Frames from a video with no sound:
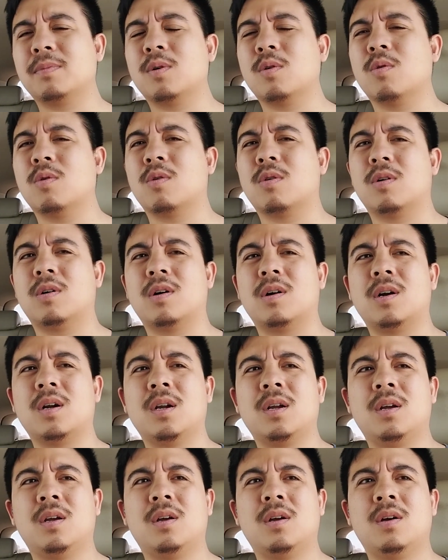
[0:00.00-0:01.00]
or
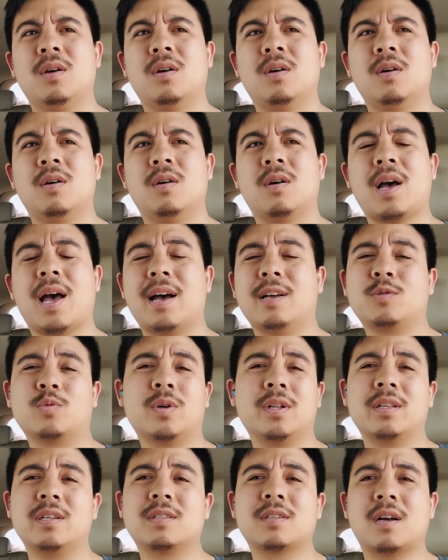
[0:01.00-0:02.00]
as
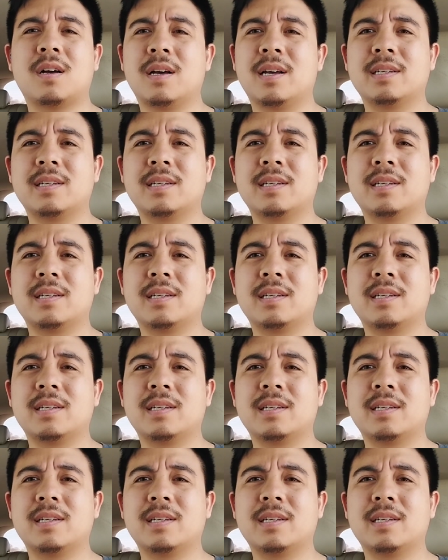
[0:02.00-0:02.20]
well as